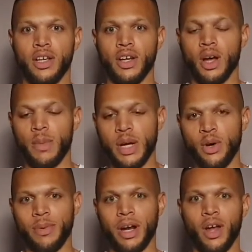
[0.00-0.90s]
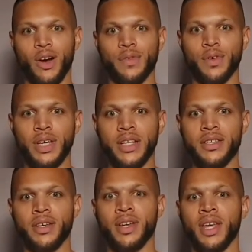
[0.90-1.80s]
you can come a little bit lower if you need
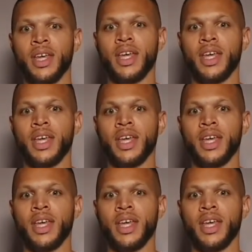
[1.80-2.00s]
to.